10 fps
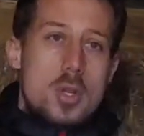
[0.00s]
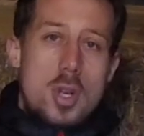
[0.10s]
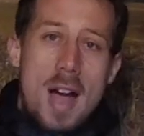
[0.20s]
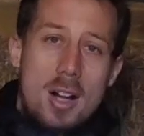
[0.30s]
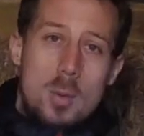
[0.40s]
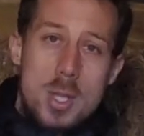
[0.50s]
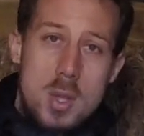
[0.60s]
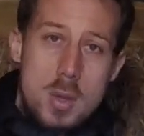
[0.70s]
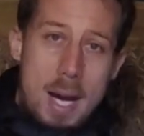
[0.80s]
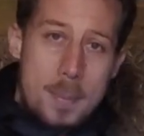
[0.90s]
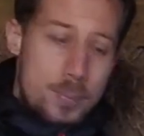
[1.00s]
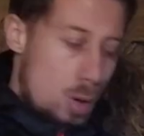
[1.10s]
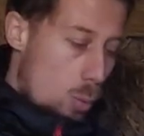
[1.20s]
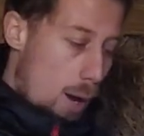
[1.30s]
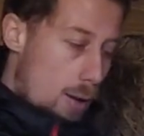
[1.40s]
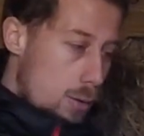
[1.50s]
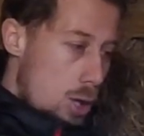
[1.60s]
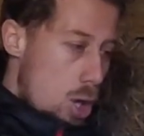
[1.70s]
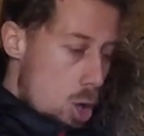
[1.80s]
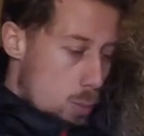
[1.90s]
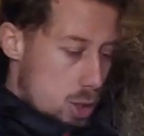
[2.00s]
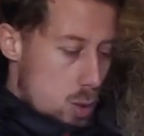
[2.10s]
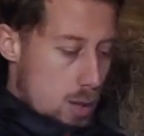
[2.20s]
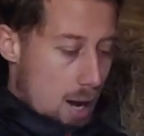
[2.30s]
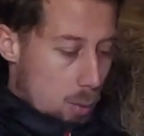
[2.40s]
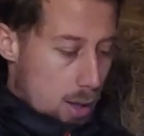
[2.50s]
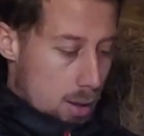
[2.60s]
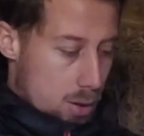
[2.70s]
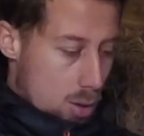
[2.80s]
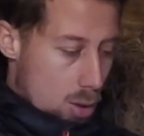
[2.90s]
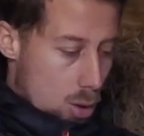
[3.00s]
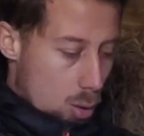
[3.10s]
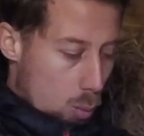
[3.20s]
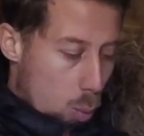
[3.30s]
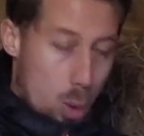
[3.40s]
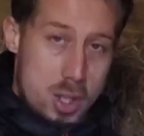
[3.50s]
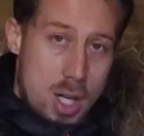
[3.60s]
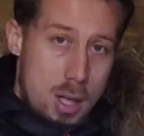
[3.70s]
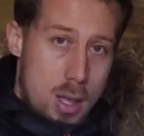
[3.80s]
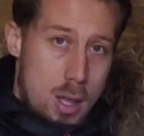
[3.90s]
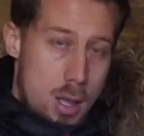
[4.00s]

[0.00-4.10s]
So how do we do that? Well, we do that with water,